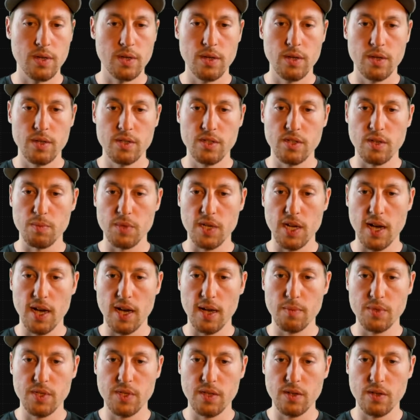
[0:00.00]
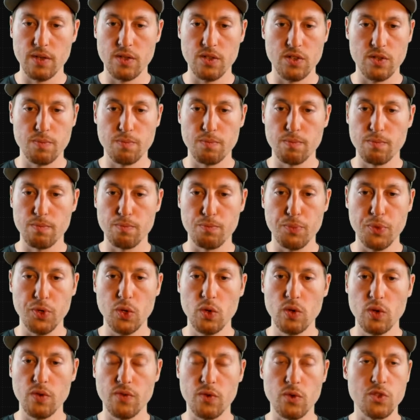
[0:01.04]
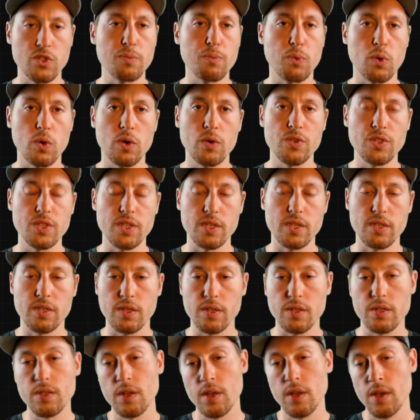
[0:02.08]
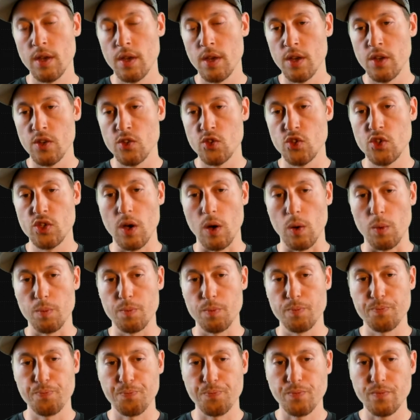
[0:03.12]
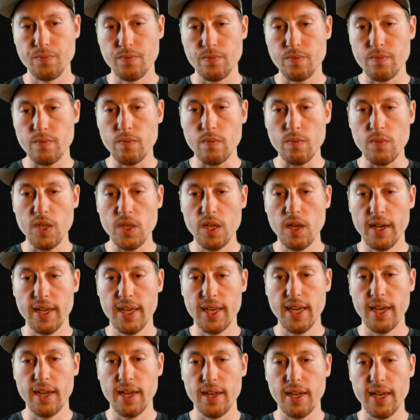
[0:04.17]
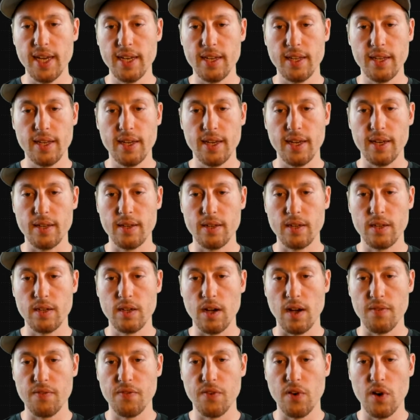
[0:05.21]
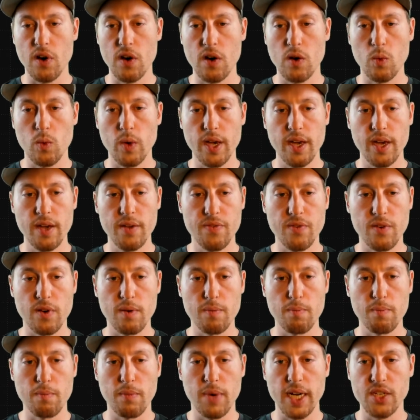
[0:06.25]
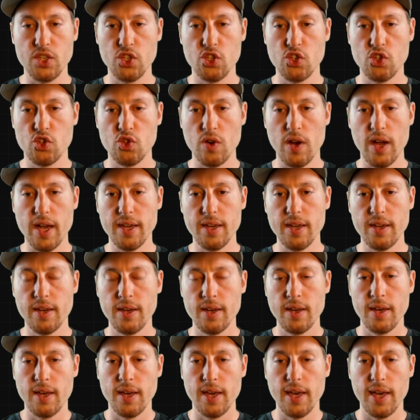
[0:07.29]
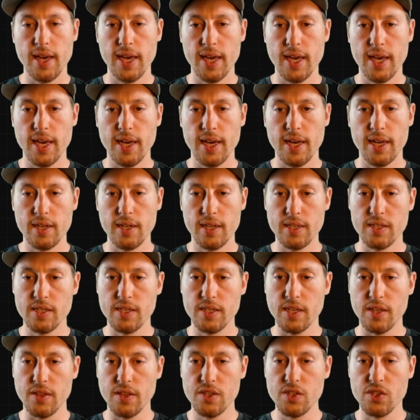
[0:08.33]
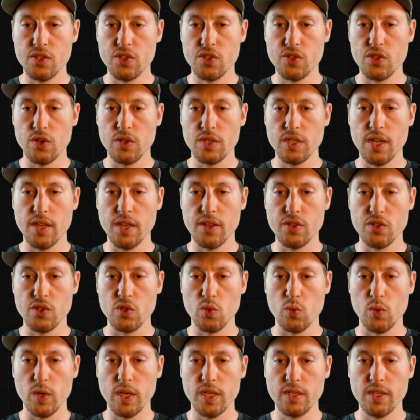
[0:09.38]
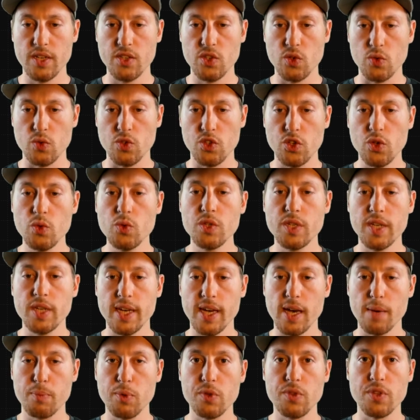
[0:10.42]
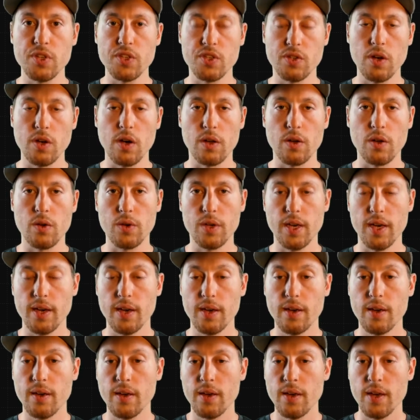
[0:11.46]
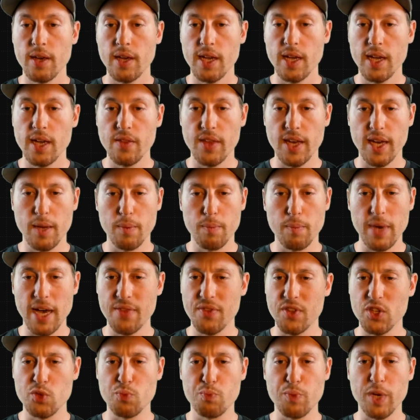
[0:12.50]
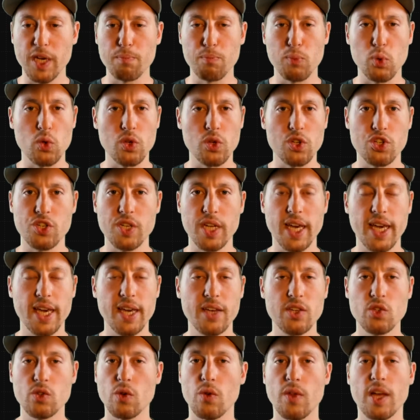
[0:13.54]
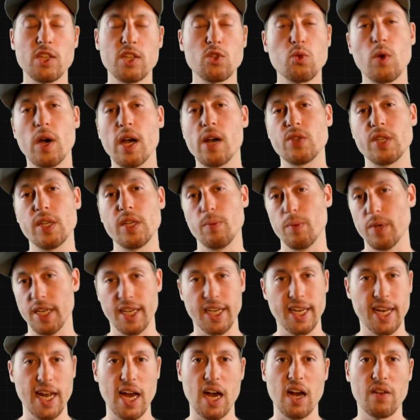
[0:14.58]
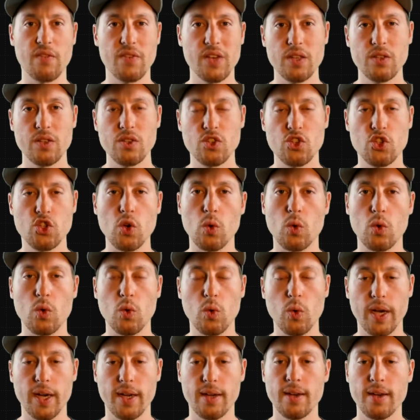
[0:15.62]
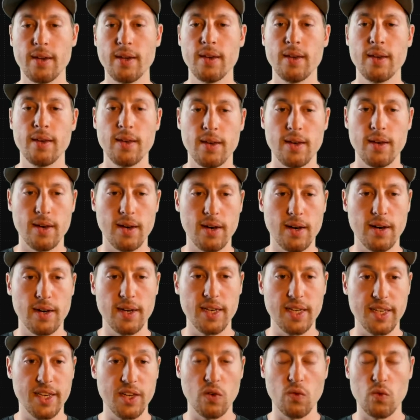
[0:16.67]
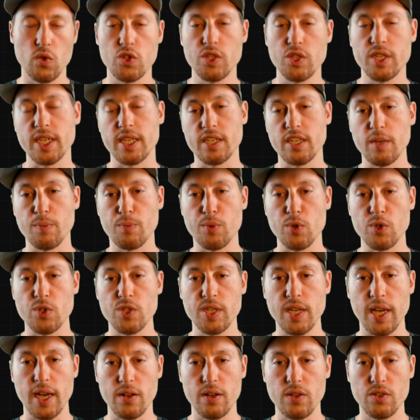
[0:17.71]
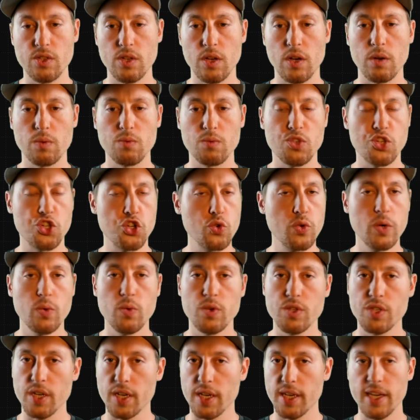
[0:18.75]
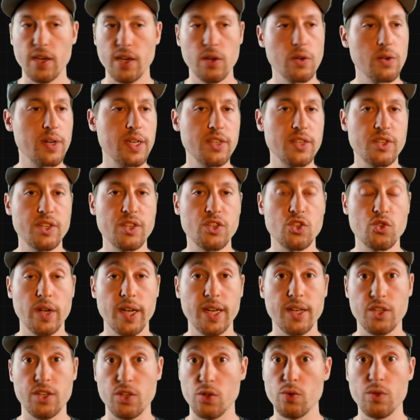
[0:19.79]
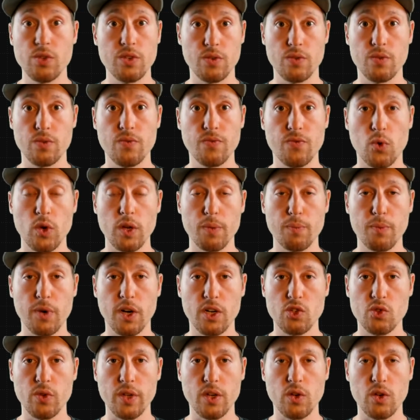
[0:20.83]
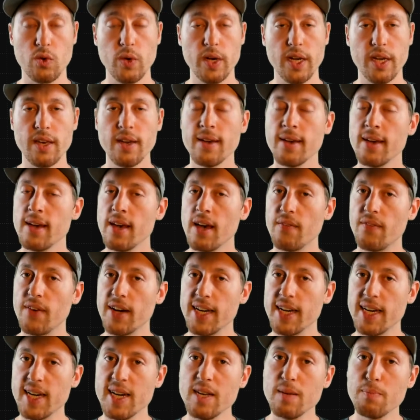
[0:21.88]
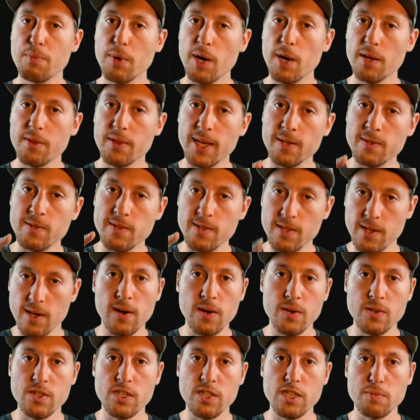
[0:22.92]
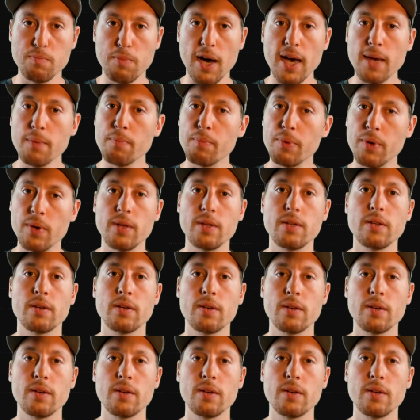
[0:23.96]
sometimes. They're just beautiful support and resistance. So, again, it got far away from my strike. And let's see, this is Thursday, this is Wednesday. So Tuesday I put this on, okay? And then had this big bullish day. So that's why I was able to get out of it so quick. And get over 60%. So Chewy was a killer easy trade, 240 bucks really quick. If I hadn't bought that darn SPY put,